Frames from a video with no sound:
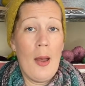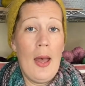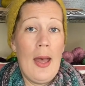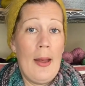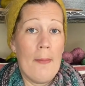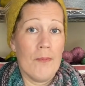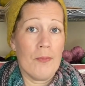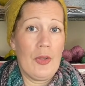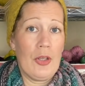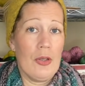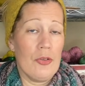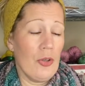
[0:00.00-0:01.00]
Um,
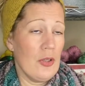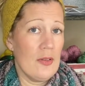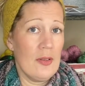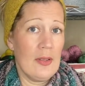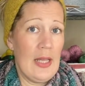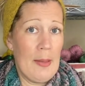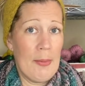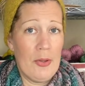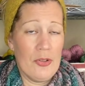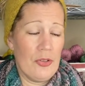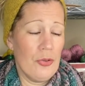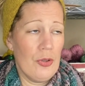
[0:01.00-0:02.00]
so it's still here
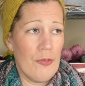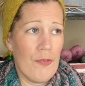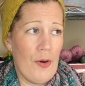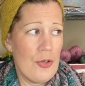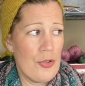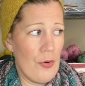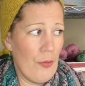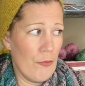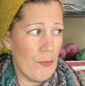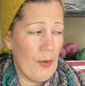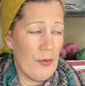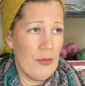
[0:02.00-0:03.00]
because I took a photo
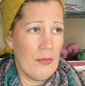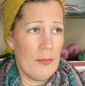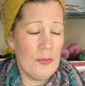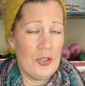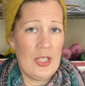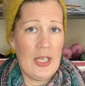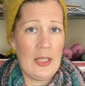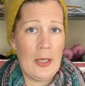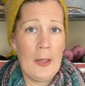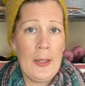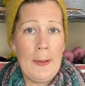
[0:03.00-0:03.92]
of both of them together.